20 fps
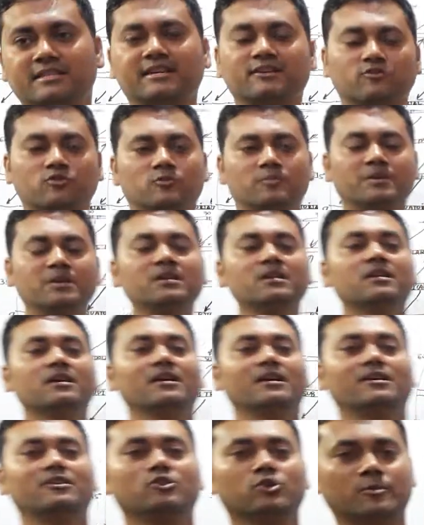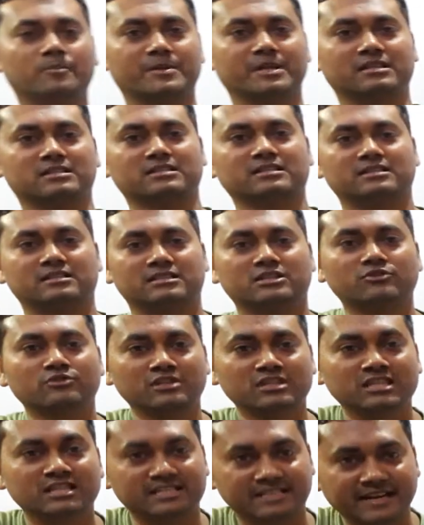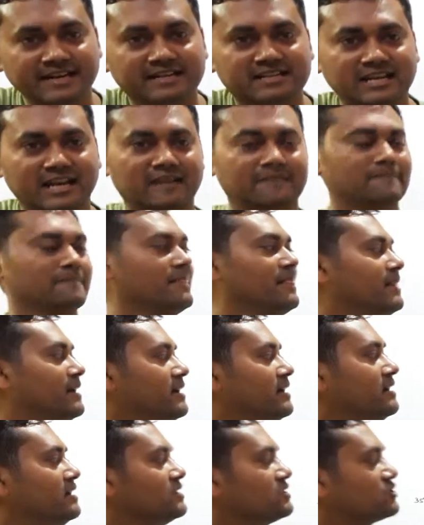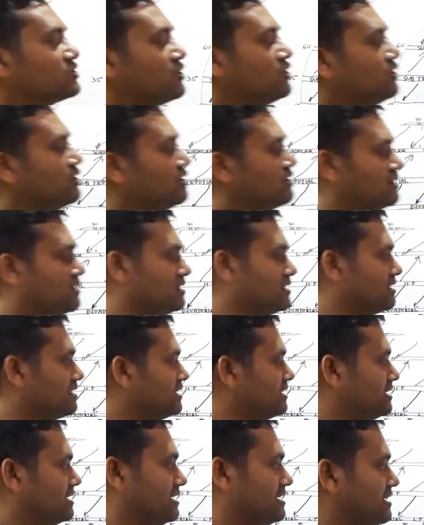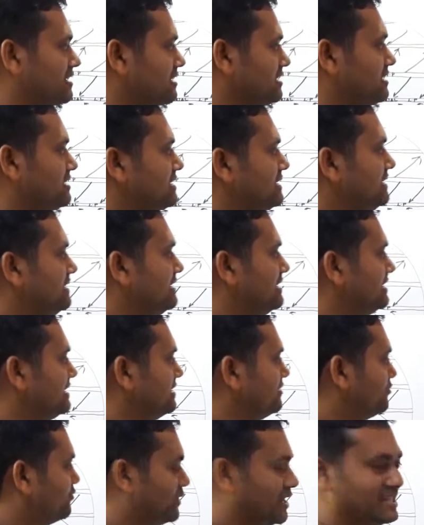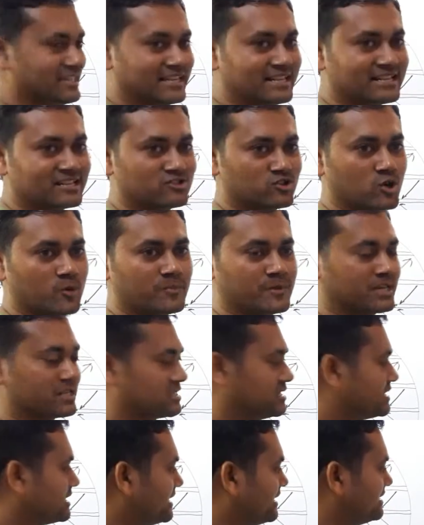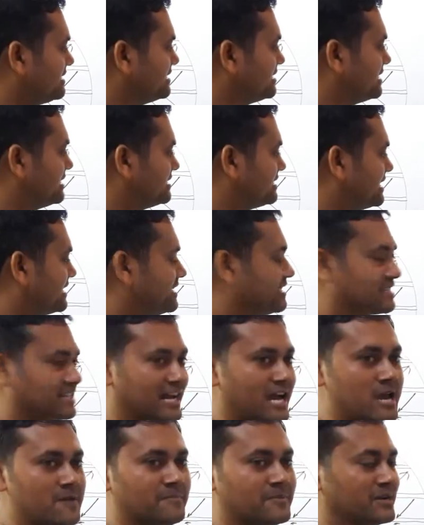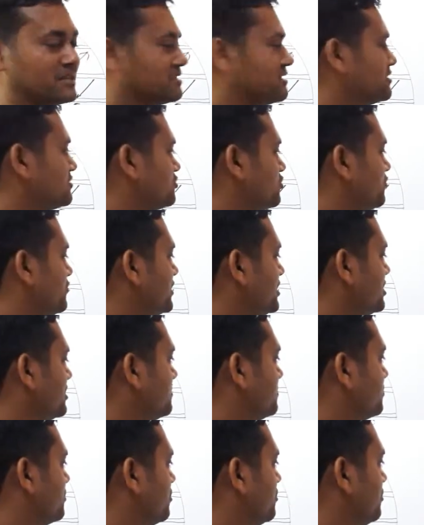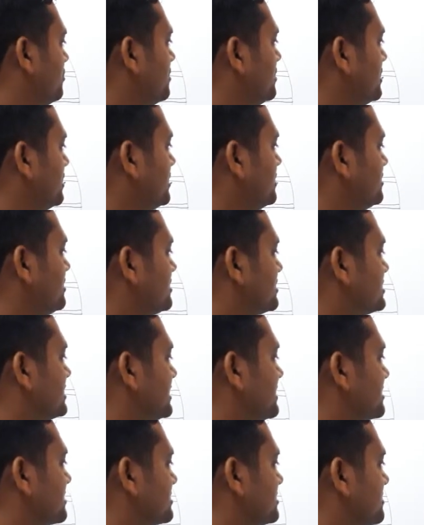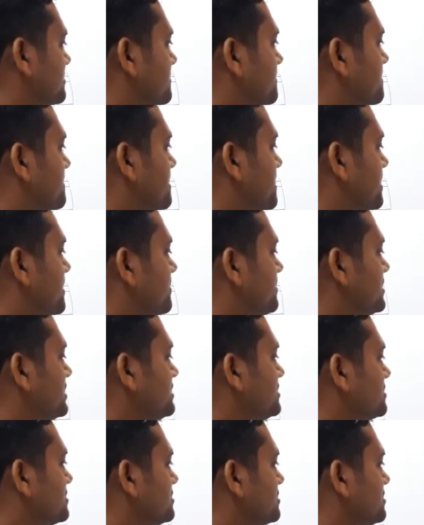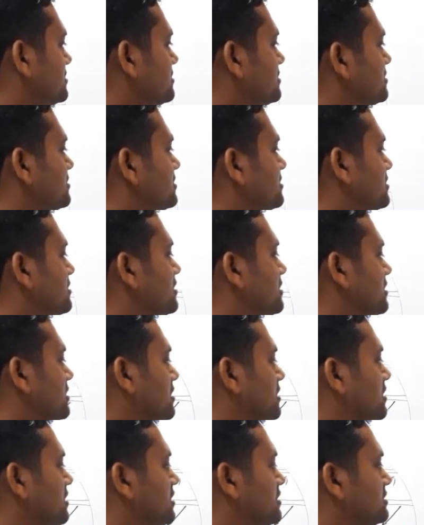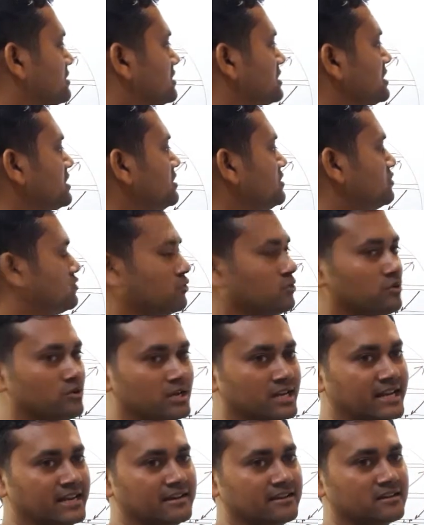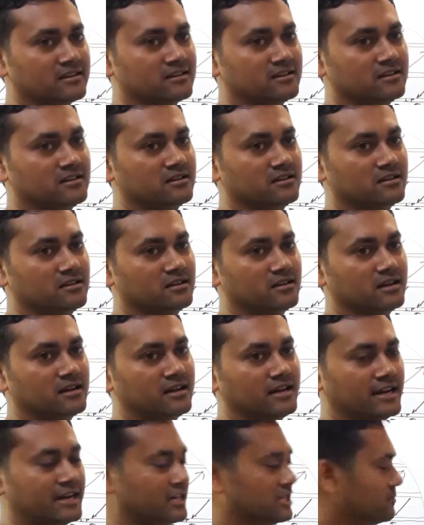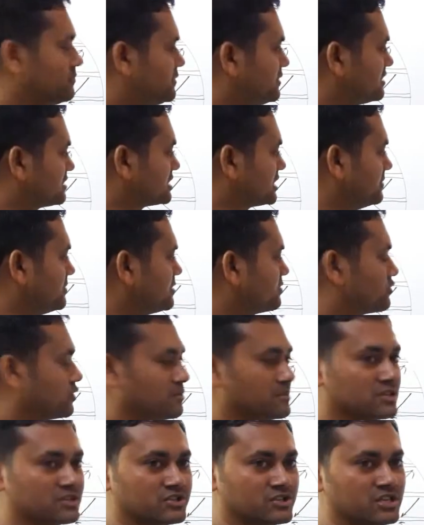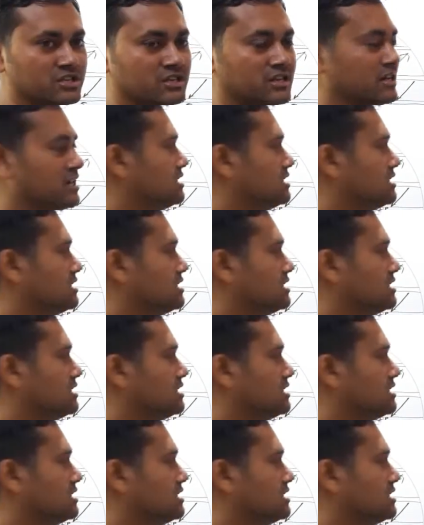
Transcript: there would be low pressure during the daytime. So when there is low pressure and there is high pressure, so wind blow in this direction, means sea to land. And if it is coming from the sea,